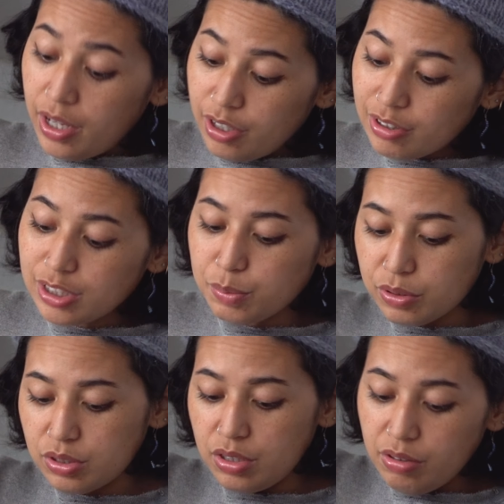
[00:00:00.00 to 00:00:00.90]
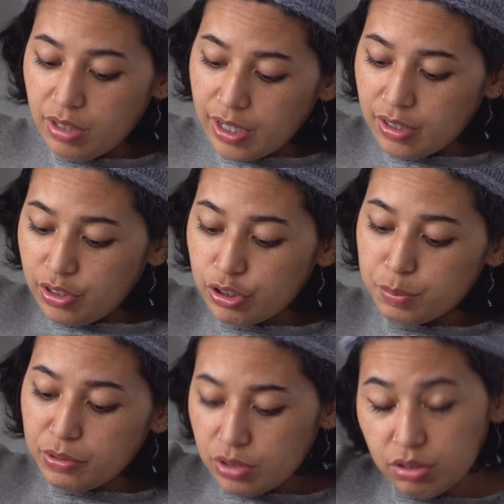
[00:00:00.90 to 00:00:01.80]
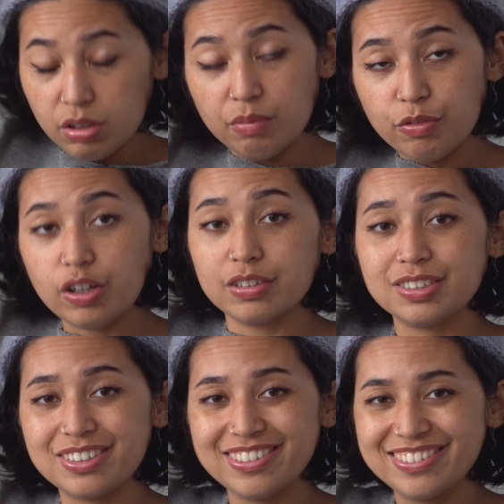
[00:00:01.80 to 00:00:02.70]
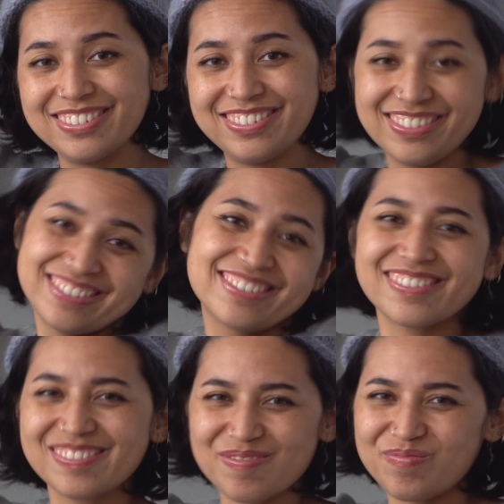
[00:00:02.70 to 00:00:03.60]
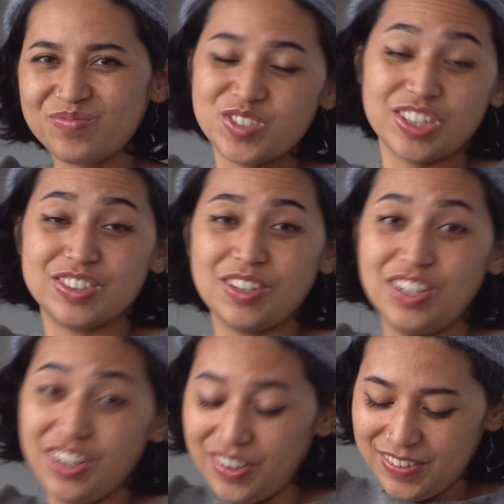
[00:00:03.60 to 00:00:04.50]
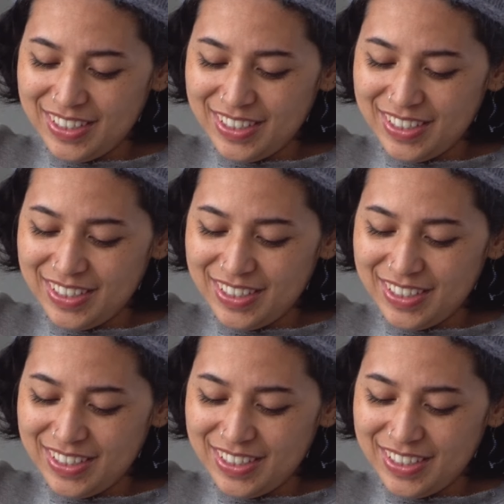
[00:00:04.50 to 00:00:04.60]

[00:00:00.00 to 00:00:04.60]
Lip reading: You're not supposed to do that. You're supposed to cook them first. Just so you know.